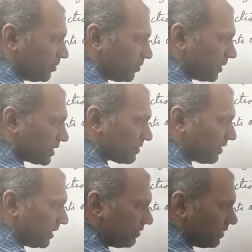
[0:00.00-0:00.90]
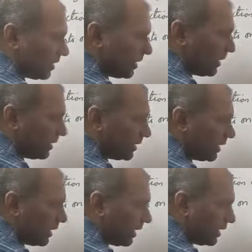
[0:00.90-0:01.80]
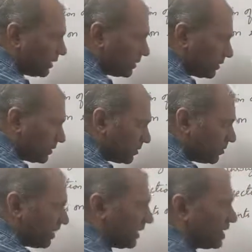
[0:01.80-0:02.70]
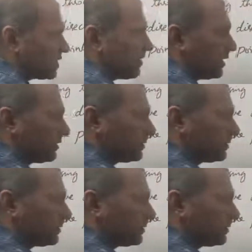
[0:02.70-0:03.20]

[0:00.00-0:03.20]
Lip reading: plus 5 and r minus 5.